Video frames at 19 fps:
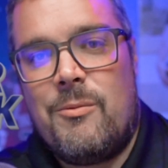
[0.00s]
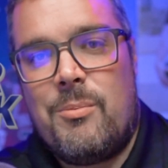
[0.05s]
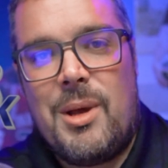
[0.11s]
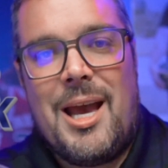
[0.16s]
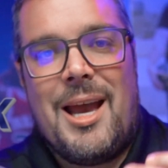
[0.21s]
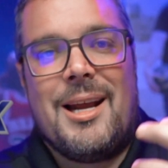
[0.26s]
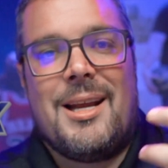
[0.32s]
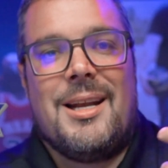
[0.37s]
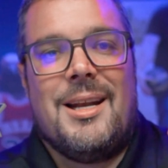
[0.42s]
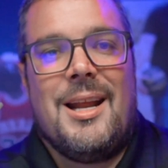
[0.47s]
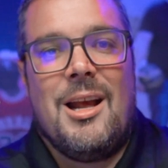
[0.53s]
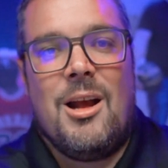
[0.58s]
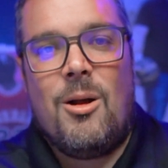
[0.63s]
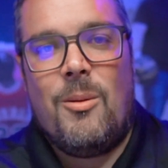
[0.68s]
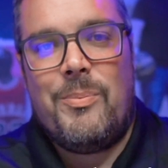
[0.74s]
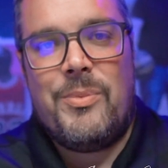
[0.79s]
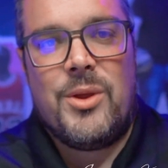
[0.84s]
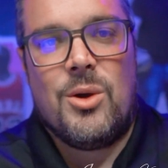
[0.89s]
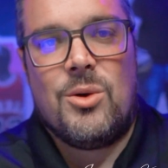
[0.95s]
back and
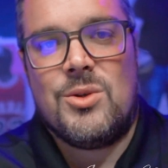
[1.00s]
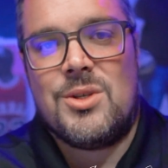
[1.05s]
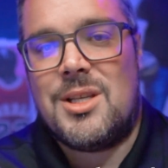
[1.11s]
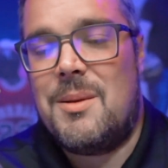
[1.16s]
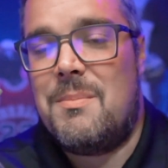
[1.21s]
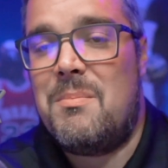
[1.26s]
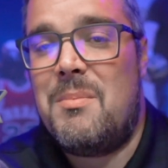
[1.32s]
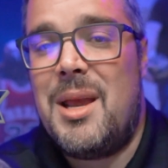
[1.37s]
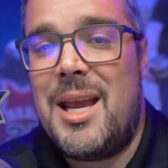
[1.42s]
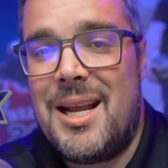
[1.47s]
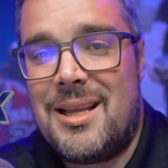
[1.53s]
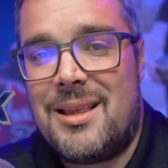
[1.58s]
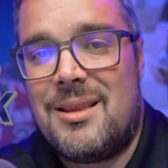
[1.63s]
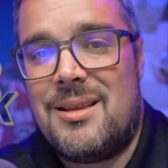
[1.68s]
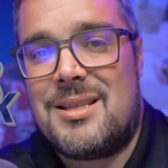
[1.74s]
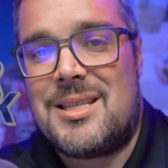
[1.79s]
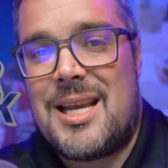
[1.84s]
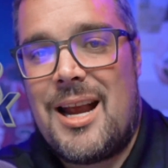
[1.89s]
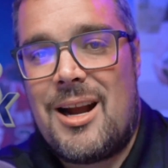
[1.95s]
help those that make
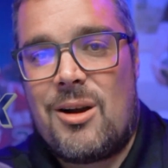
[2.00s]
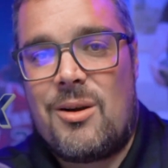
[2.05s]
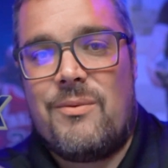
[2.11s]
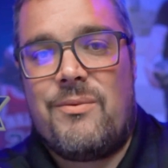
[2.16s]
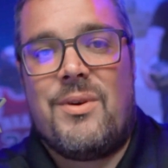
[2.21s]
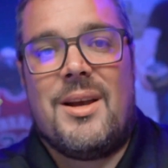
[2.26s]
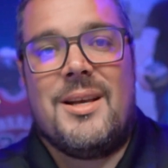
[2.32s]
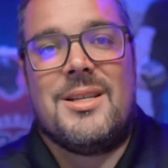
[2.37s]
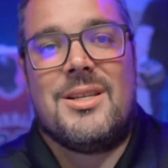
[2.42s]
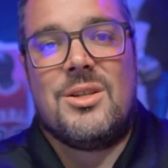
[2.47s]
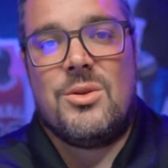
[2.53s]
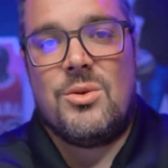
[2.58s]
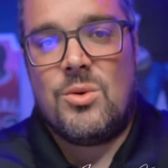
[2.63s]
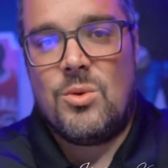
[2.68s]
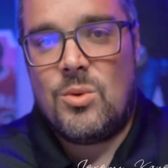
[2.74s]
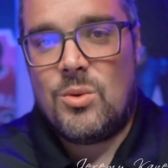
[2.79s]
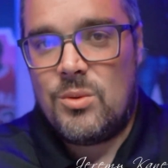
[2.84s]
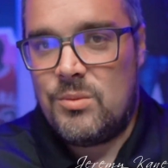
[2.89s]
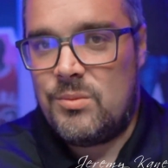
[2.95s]
the sacrifice to,